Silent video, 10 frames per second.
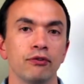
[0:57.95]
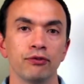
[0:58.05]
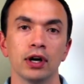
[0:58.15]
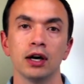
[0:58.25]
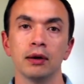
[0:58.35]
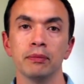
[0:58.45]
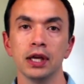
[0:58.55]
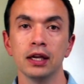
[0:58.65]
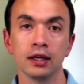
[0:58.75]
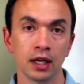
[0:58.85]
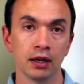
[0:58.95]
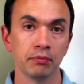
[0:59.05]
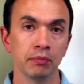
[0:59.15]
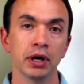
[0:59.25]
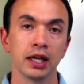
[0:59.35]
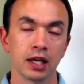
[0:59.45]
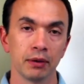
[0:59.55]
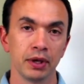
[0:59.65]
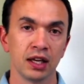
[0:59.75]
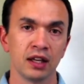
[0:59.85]
from income, money
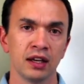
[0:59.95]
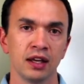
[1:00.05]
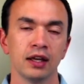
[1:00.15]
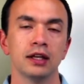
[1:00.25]
coming in.